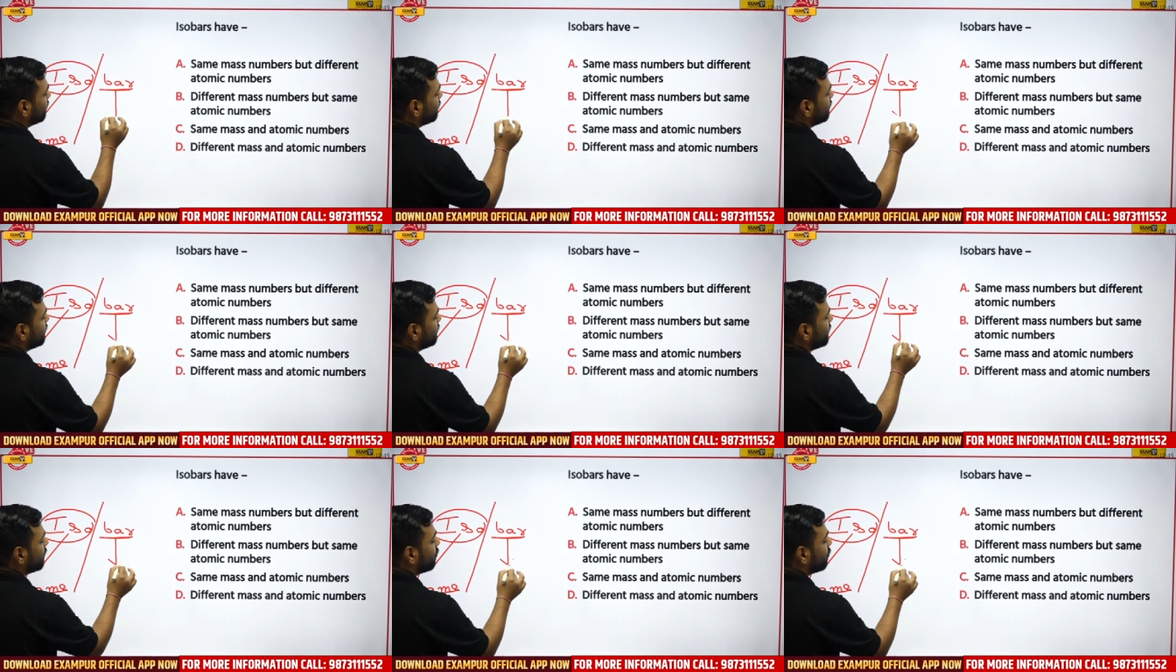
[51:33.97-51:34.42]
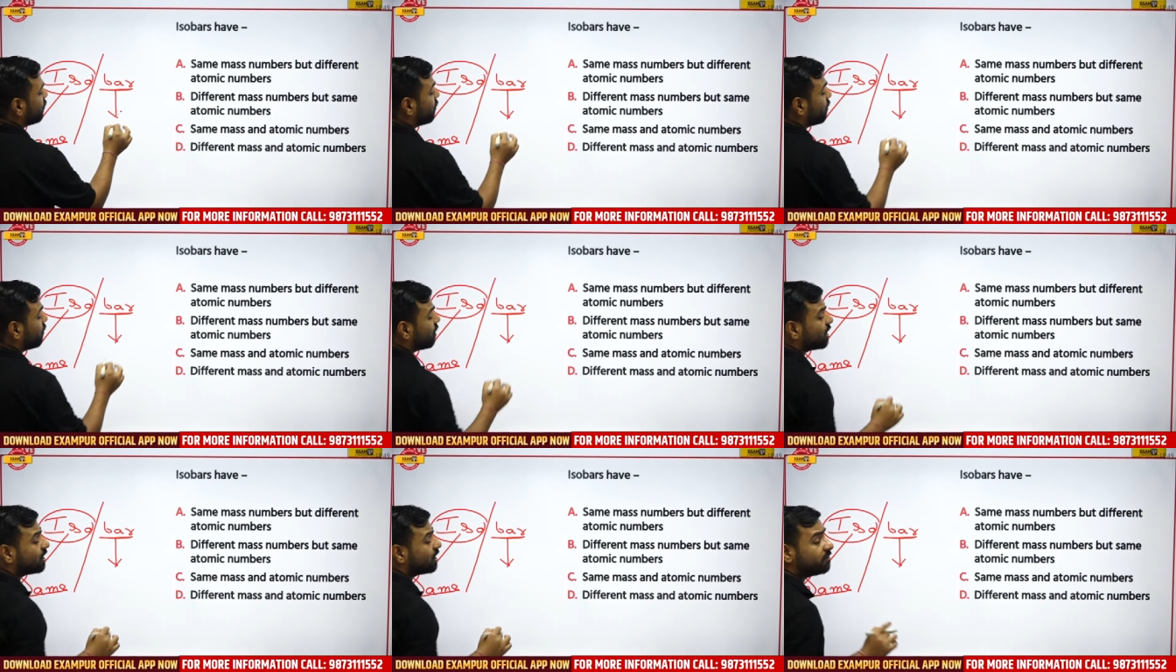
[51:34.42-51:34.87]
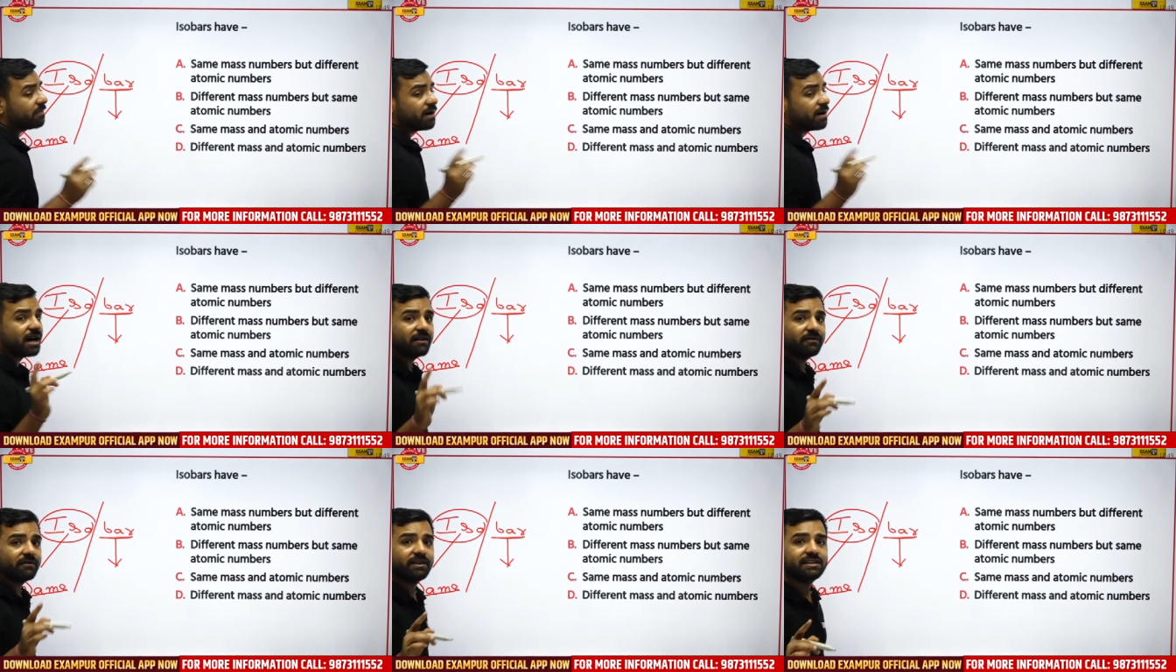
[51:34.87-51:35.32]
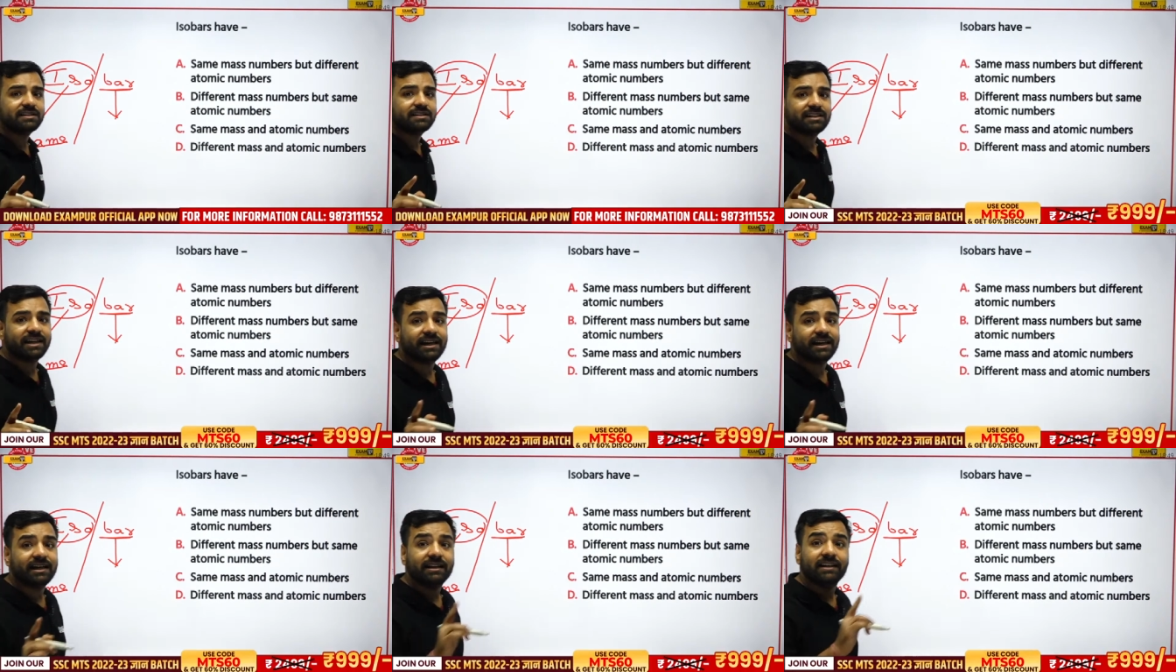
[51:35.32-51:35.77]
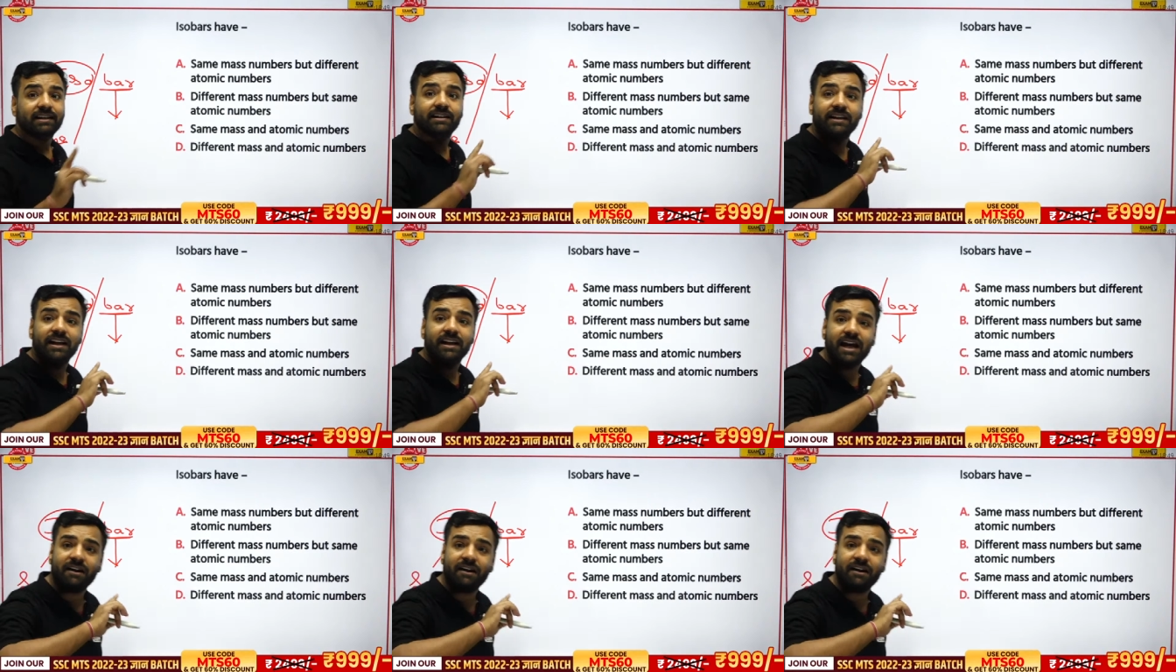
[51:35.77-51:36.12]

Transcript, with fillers: remember, all ma will